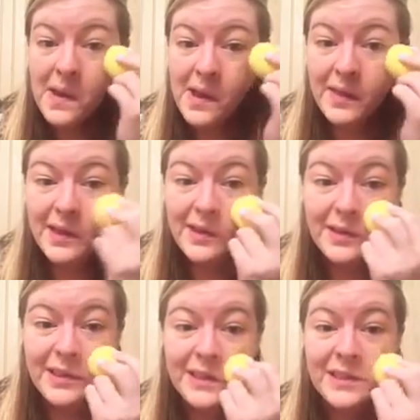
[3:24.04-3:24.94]
And then
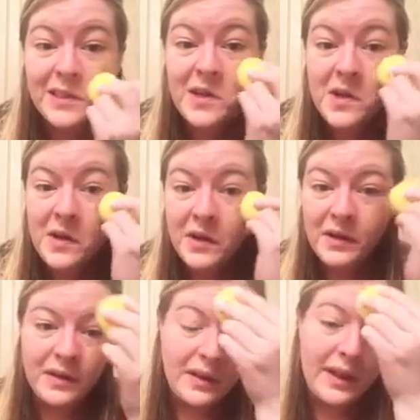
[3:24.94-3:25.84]
you just
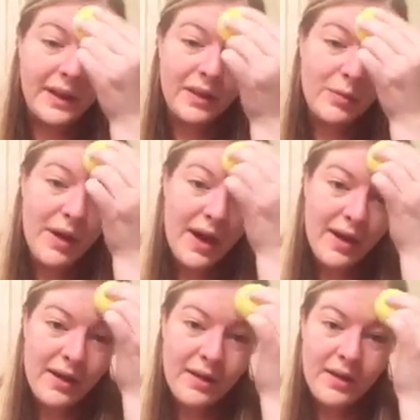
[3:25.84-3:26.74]
lightly
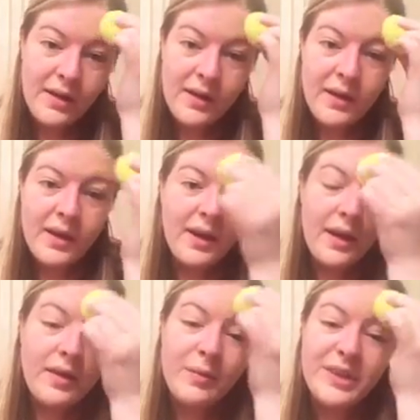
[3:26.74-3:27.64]
pat.
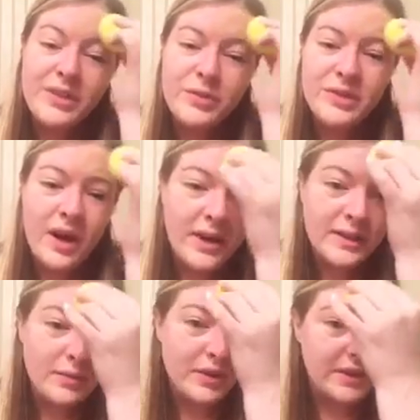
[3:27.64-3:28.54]
And the Must Do is awesome